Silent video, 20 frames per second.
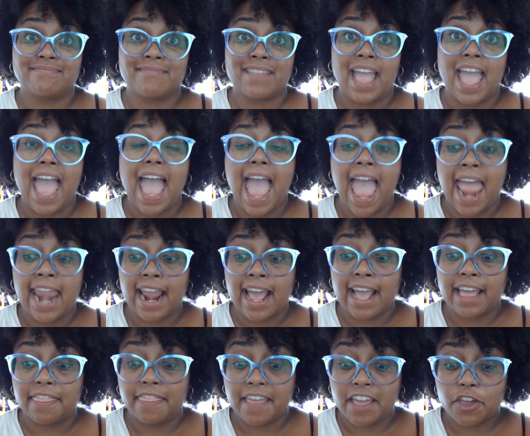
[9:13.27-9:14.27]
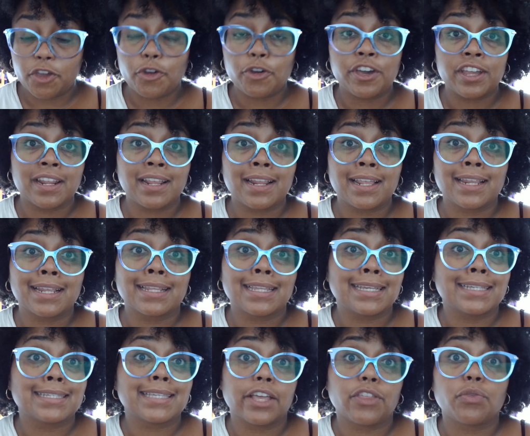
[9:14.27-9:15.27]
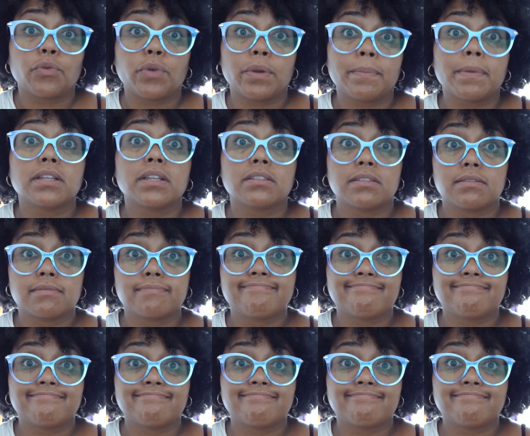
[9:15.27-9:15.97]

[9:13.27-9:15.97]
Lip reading: And I think you're going to need at least like 3 months,